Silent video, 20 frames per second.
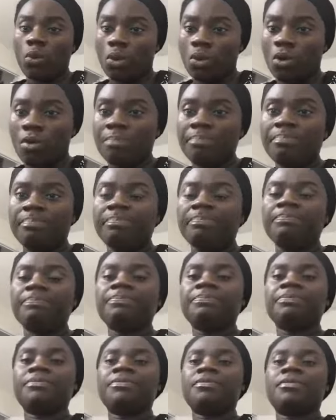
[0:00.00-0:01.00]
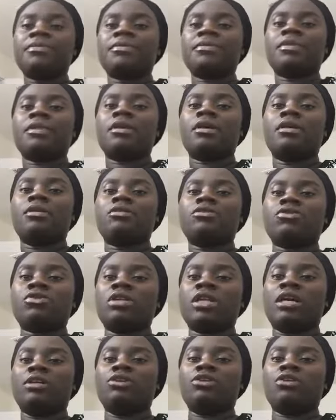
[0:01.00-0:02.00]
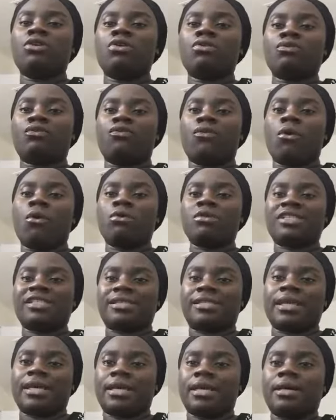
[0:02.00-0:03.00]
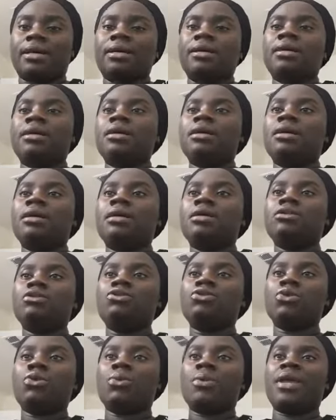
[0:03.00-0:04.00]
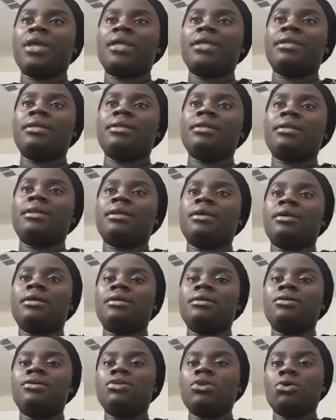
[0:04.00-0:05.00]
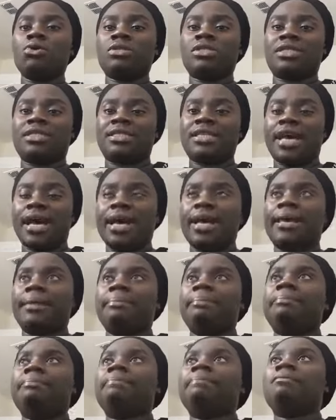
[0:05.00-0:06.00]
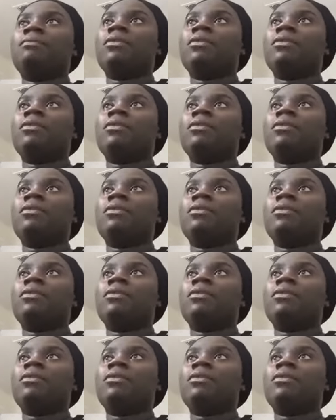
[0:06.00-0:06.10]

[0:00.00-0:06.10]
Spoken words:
warm so that you don't fall sick during those time.